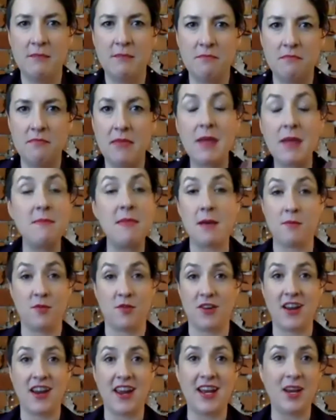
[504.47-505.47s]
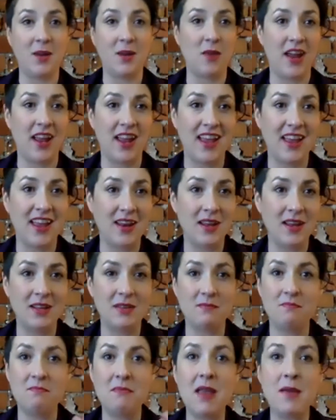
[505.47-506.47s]
My memory, anyway, and
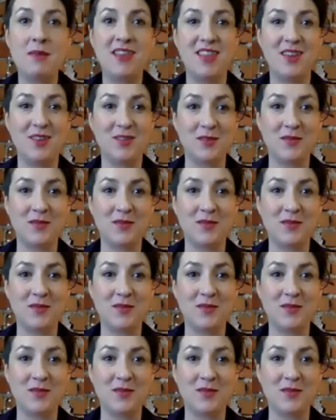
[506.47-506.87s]
maybe those